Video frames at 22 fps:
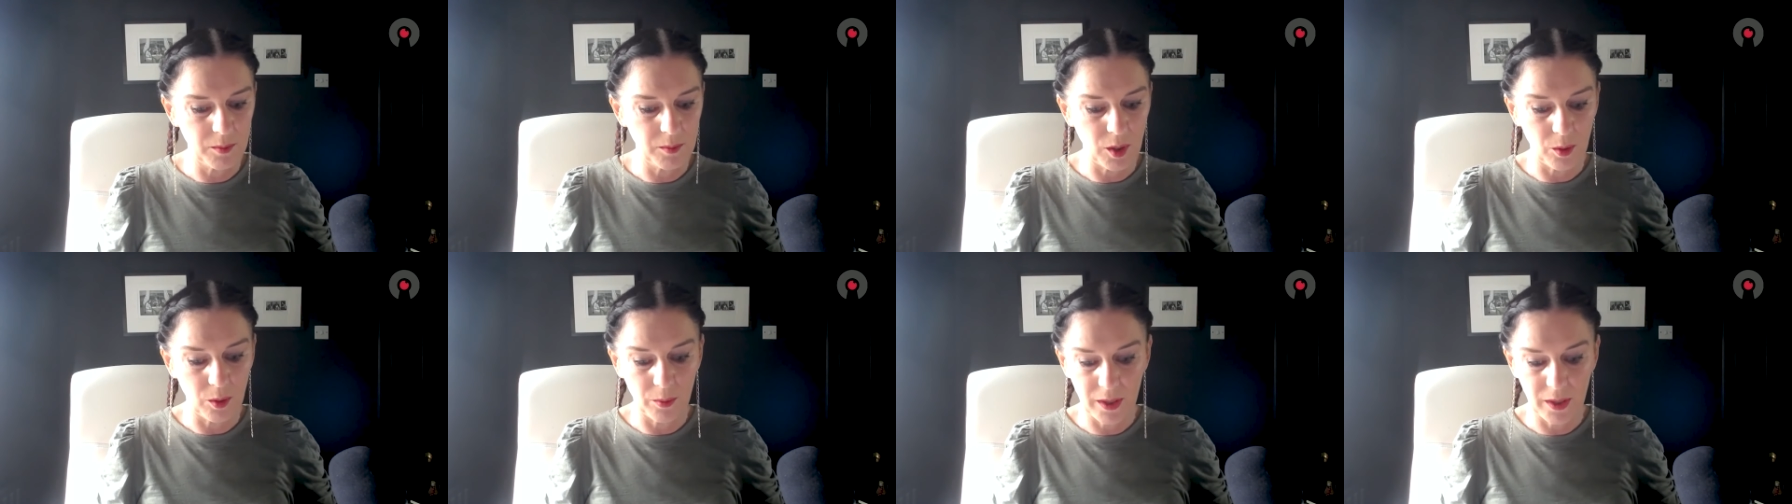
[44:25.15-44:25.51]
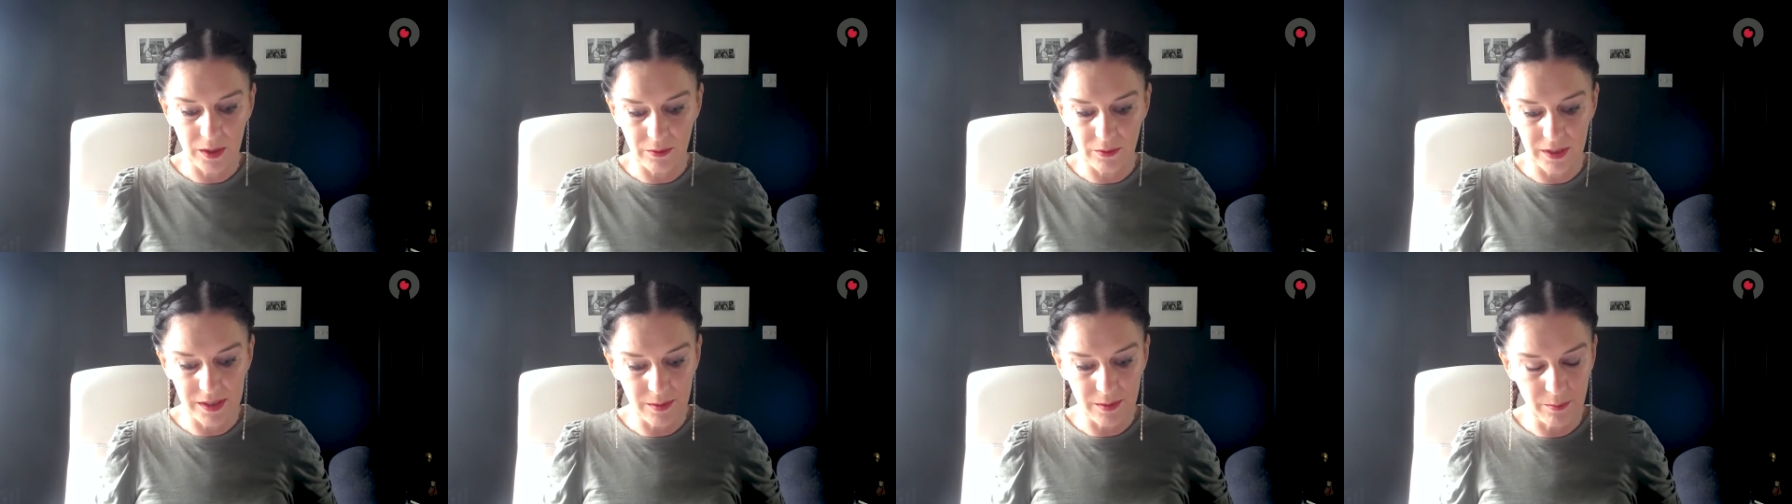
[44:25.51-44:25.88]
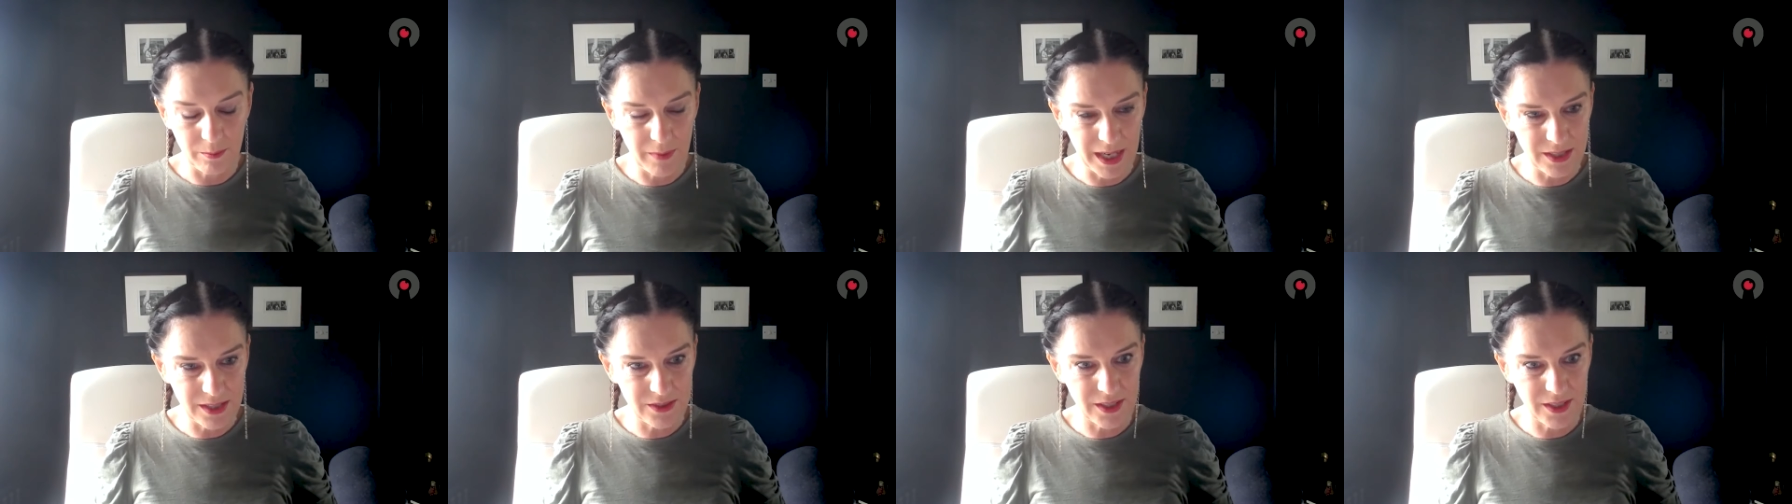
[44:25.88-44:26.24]
or whether it's a
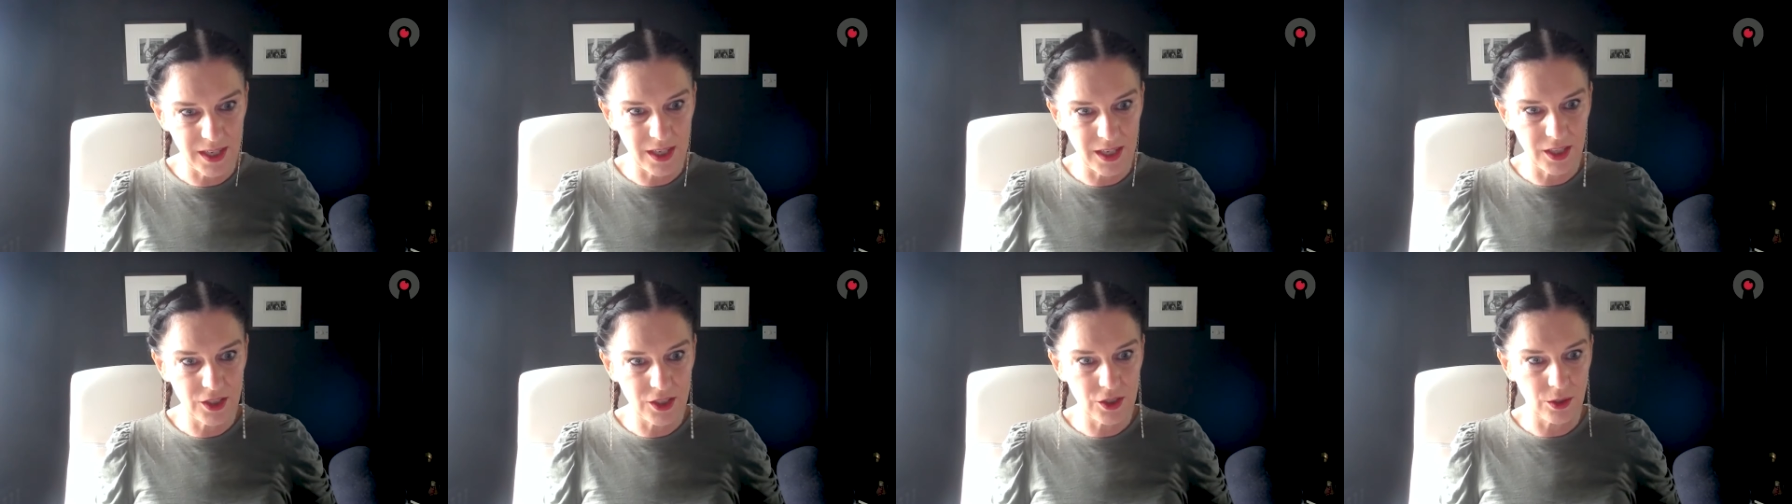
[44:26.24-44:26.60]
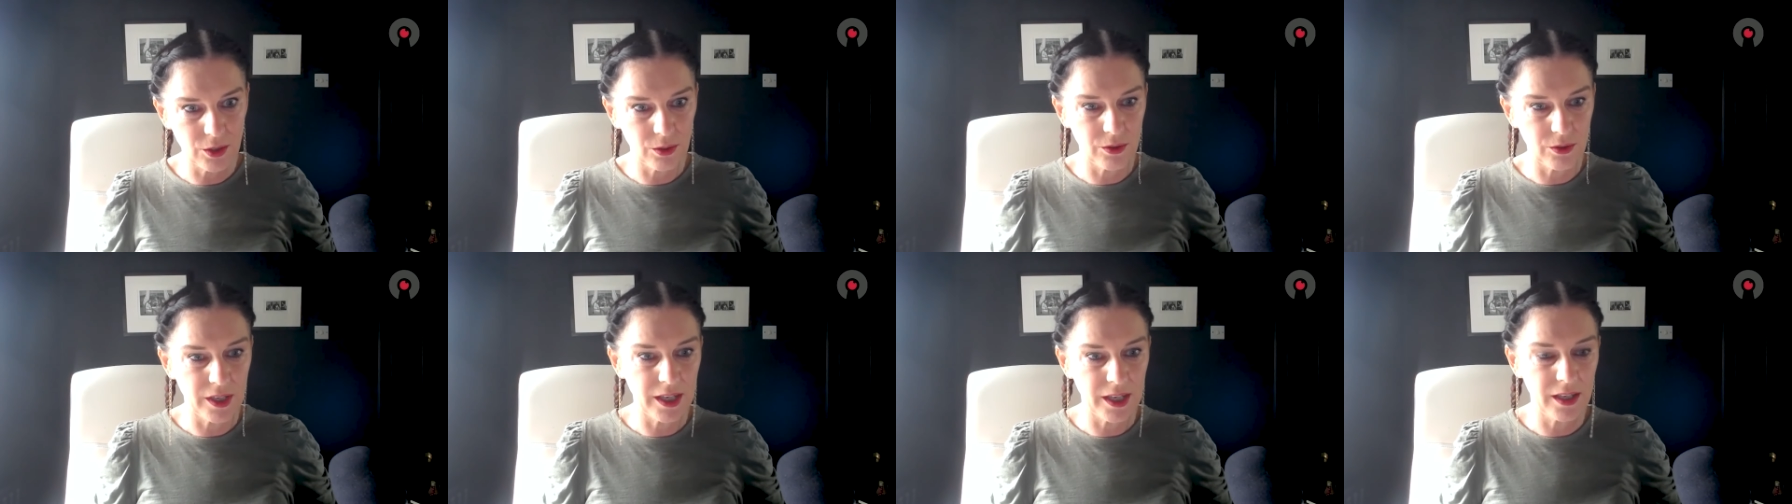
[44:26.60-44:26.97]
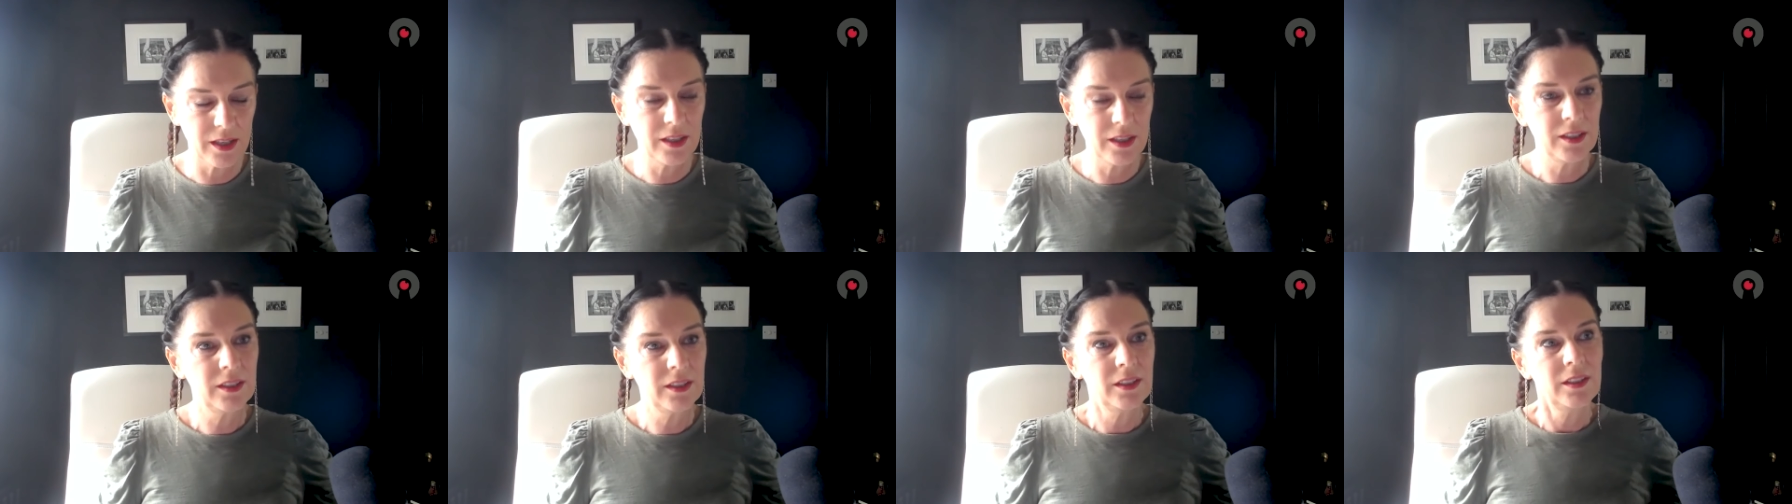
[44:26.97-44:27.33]
message or a
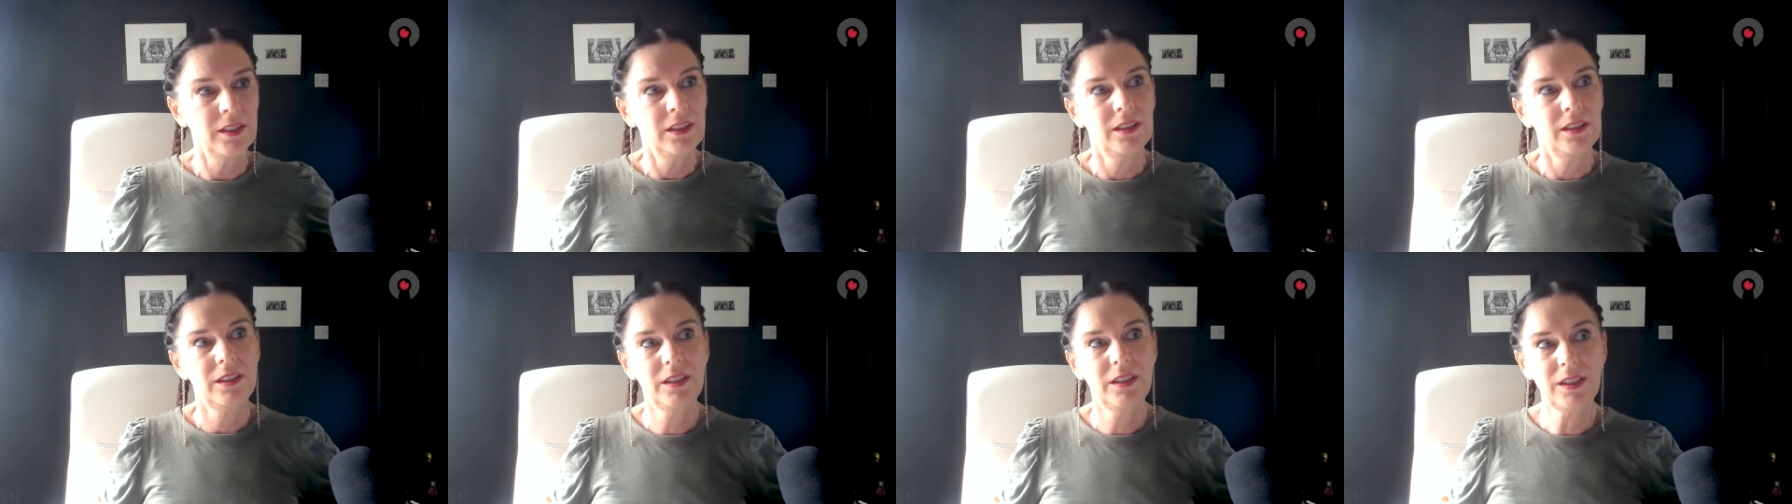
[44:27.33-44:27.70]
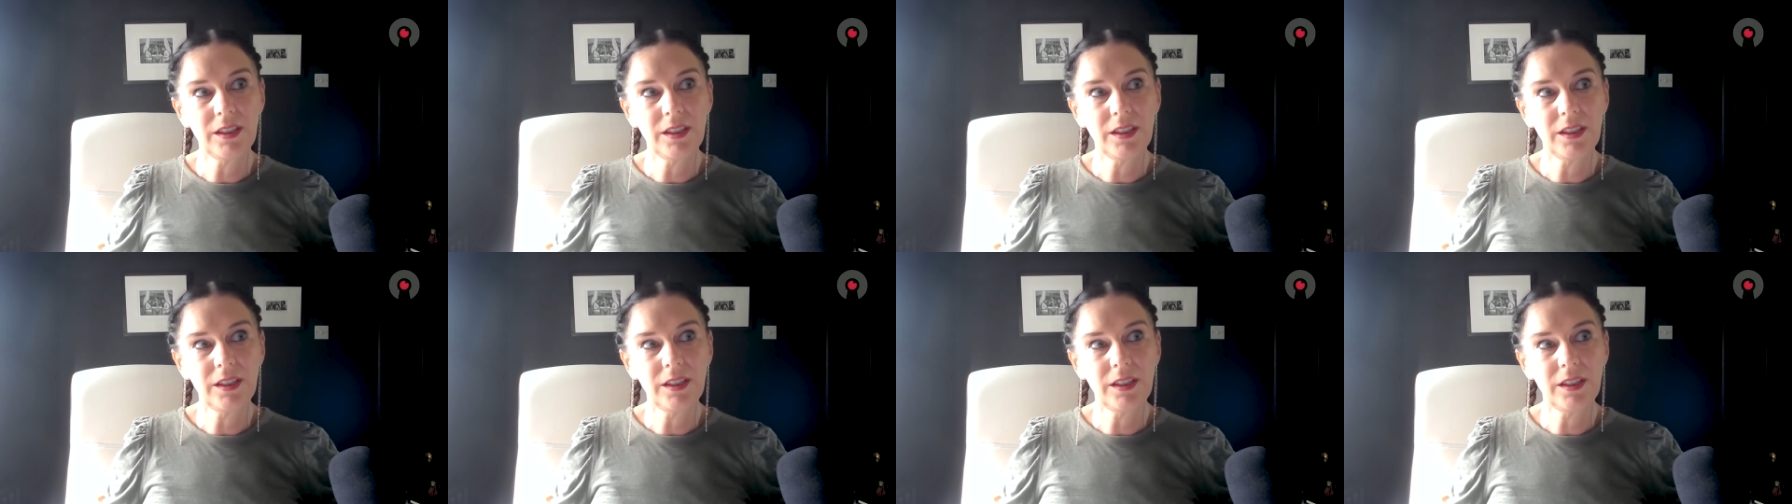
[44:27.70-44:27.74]
you know,